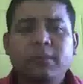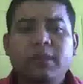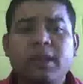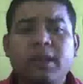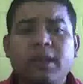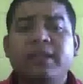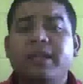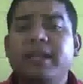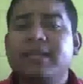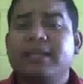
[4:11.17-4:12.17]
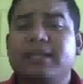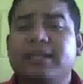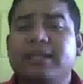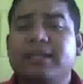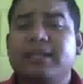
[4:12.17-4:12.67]
The next exercise.
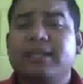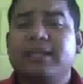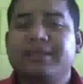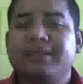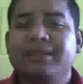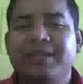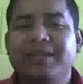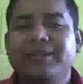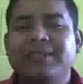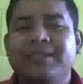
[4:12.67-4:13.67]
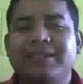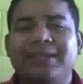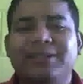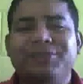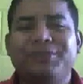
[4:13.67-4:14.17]
In the next exercise, we're
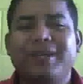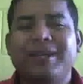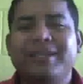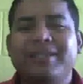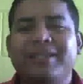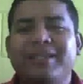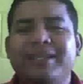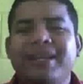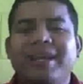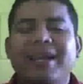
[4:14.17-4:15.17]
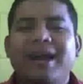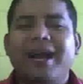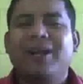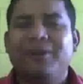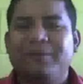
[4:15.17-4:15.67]
going to see a
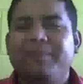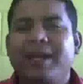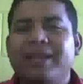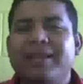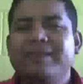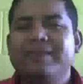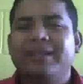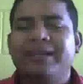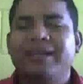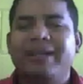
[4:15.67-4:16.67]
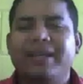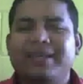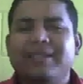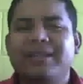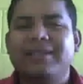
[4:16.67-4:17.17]
comparatives exercise. In
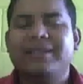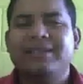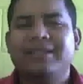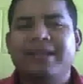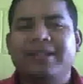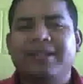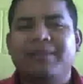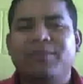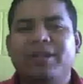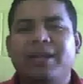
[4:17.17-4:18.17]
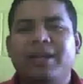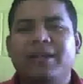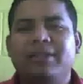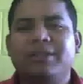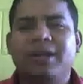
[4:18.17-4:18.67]
this case, I'm going to talk
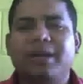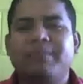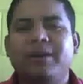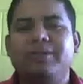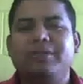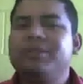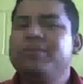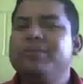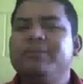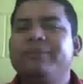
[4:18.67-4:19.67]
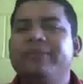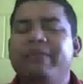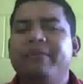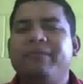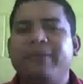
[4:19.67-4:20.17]
about two very
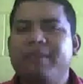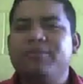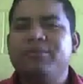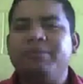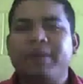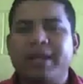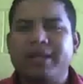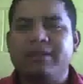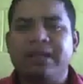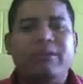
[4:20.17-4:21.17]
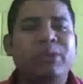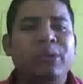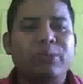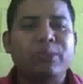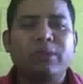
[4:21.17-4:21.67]
famous places around the world.
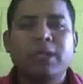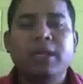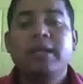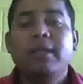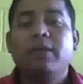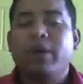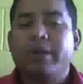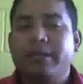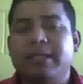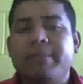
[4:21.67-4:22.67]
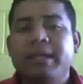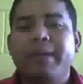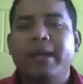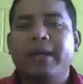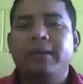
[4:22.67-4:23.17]
One is the Big Ben,
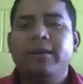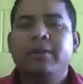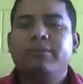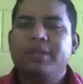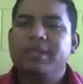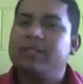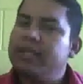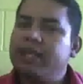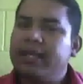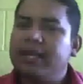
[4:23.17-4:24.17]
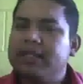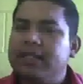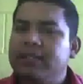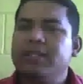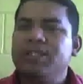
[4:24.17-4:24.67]
which is in England, in the
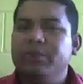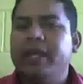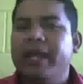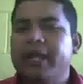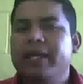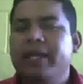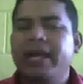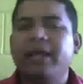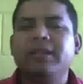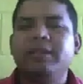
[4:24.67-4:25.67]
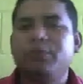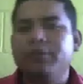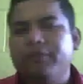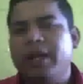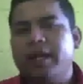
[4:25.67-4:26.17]
UK, and the Burj
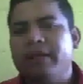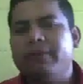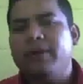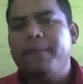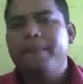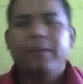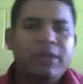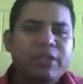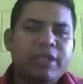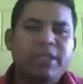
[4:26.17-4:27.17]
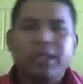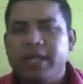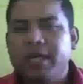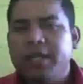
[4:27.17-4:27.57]
Khalifa, which is in